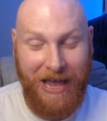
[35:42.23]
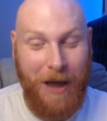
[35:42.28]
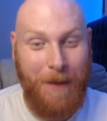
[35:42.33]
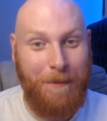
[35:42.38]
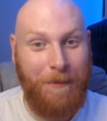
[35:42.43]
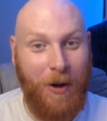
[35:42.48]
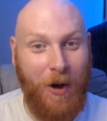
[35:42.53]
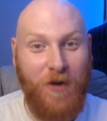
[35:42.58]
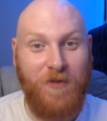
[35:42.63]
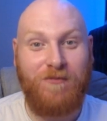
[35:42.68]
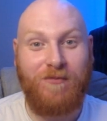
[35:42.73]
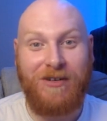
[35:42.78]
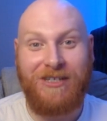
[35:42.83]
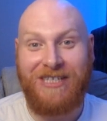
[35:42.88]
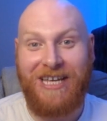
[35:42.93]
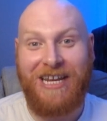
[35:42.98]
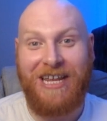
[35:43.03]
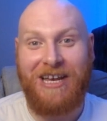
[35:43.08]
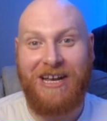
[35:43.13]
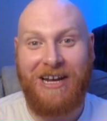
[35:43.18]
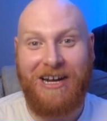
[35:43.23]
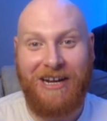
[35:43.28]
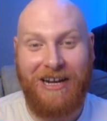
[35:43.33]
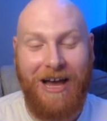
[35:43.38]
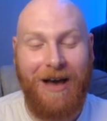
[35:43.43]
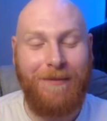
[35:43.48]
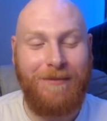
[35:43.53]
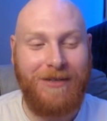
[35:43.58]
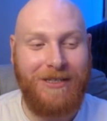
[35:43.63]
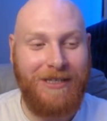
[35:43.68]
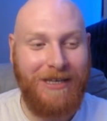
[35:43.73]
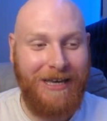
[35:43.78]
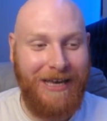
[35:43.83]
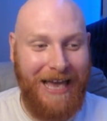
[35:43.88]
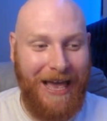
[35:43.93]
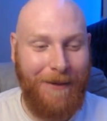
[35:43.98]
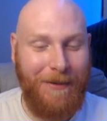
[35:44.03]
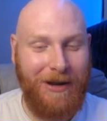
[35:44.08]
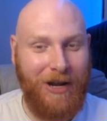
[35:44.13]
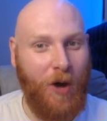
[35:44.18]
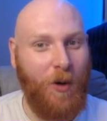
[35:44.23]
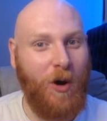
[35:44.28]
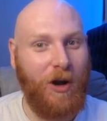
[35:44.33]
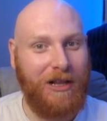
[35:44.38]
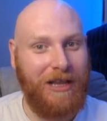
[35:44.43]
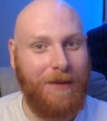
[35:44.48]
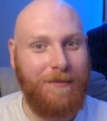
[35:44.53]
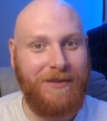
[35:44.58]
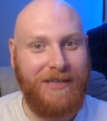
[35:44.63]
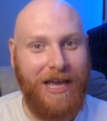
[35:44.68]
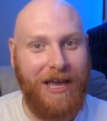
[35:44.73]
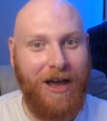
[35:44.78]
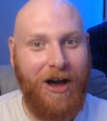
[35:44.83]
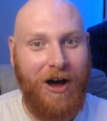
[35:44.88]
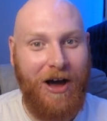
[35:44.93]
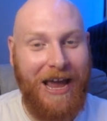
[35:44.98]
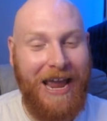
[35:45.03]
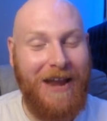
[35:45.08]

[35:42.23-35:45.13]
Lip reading: are both Brazilian clubs, and we know what clubs they are.